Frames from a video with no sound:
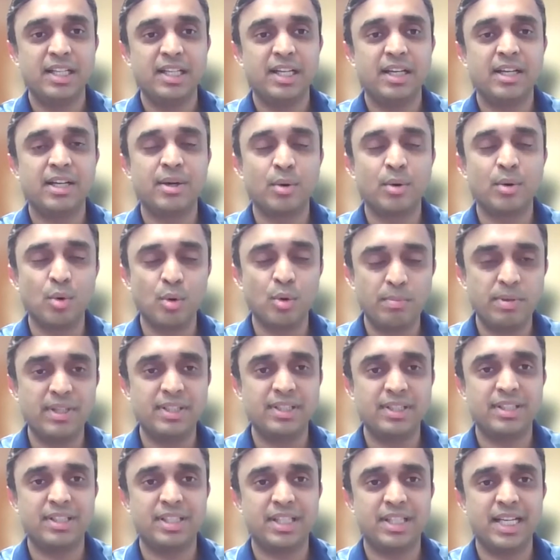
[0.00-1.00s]
a
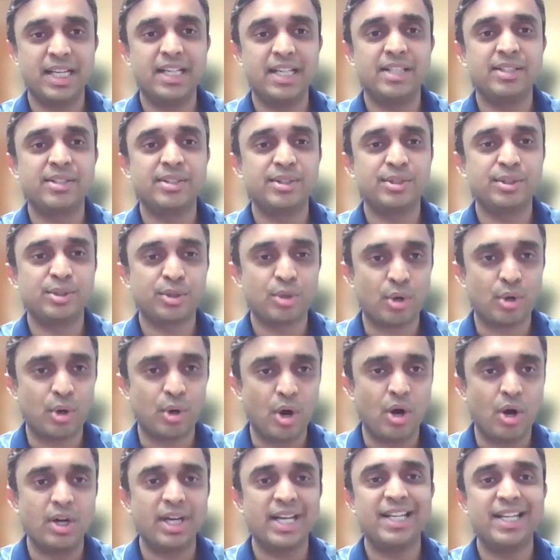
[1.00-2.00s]
robust and a
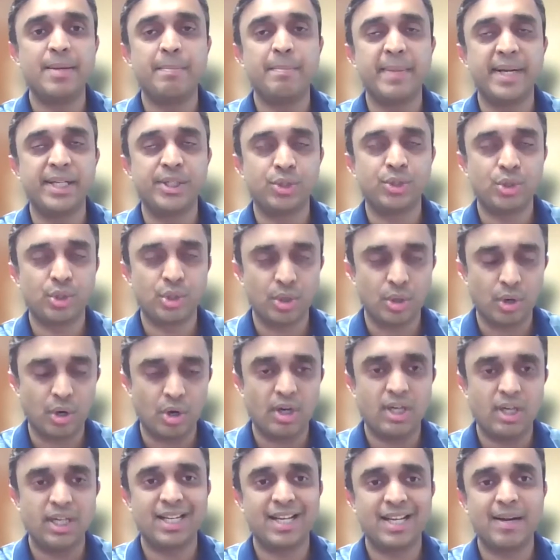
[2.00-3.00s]
strong and a
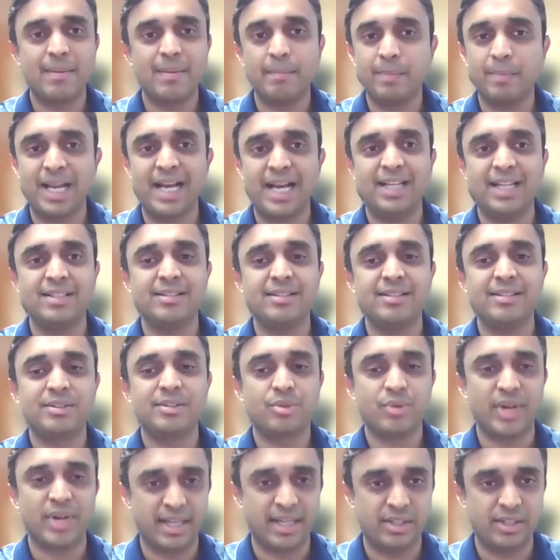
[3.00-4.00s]
mature compliance
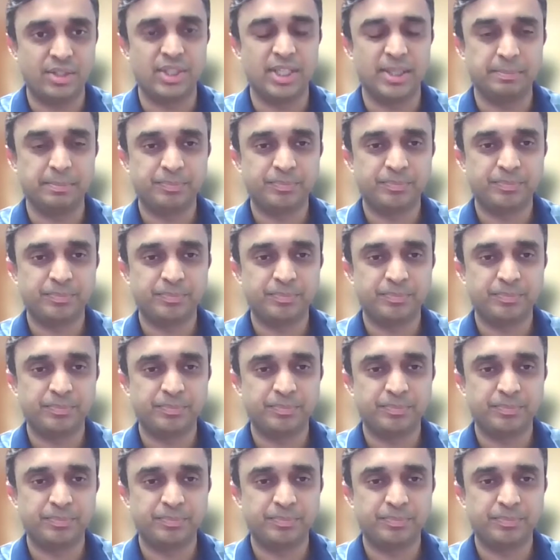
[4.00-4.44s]
strategy.